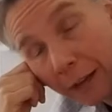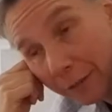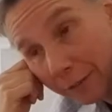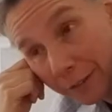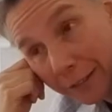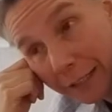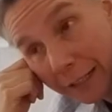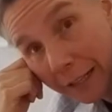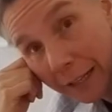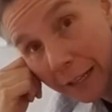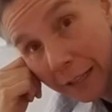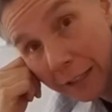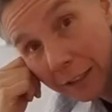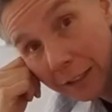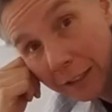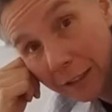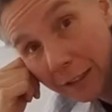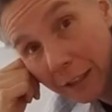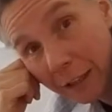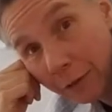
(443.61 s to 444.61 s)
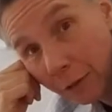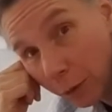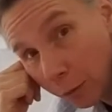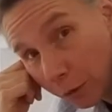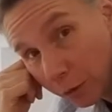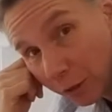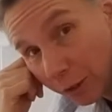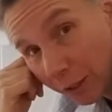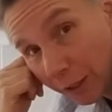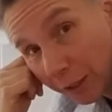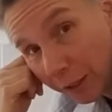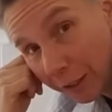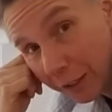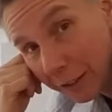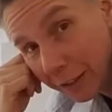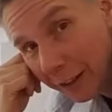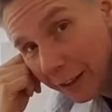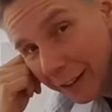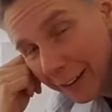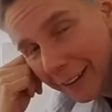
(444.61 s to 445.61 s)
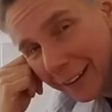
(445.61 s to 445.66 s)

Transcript: I've seen it. I've almost done it,